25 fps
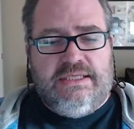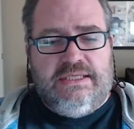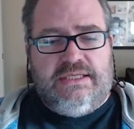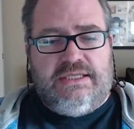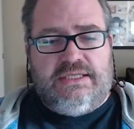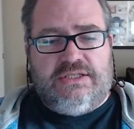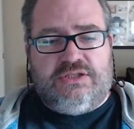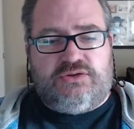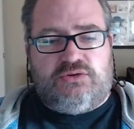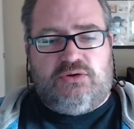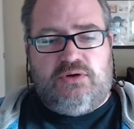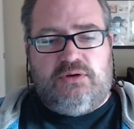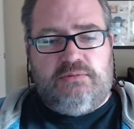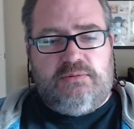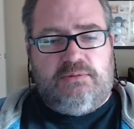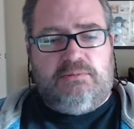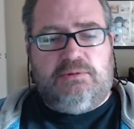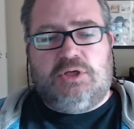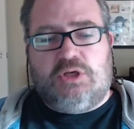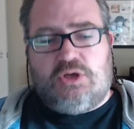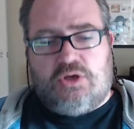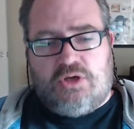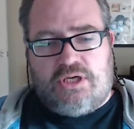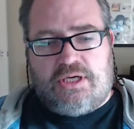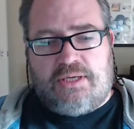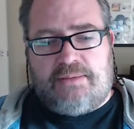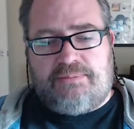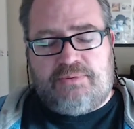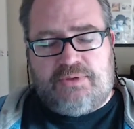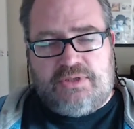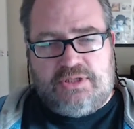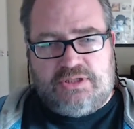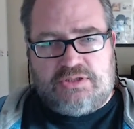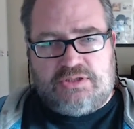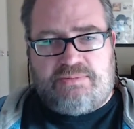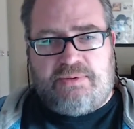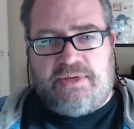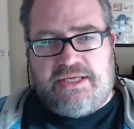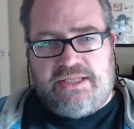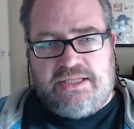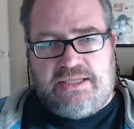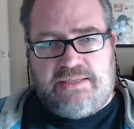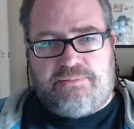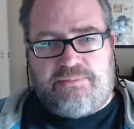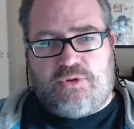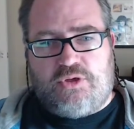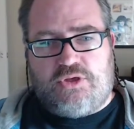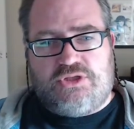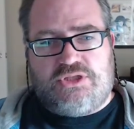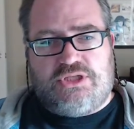These three women got up and explained their
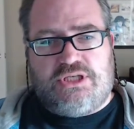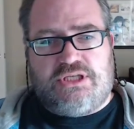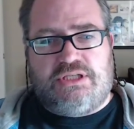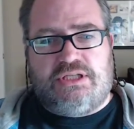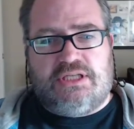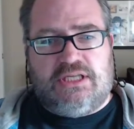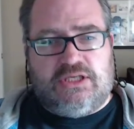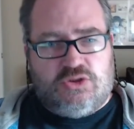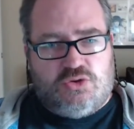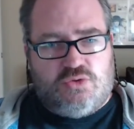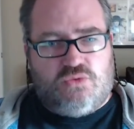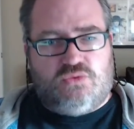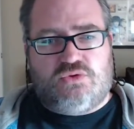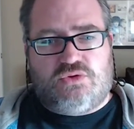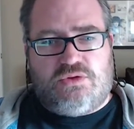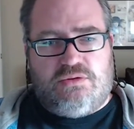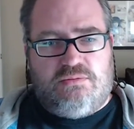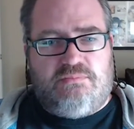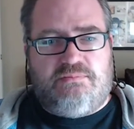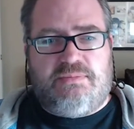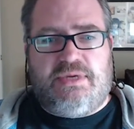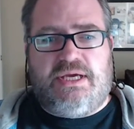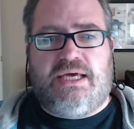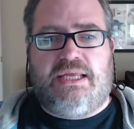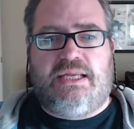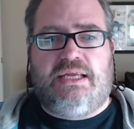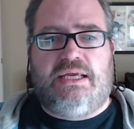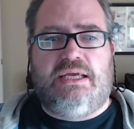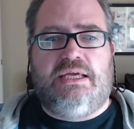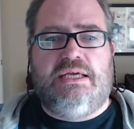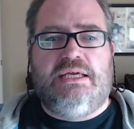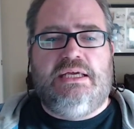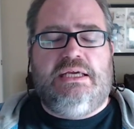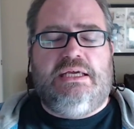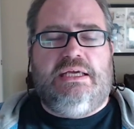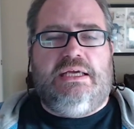project, and they talked to him about it.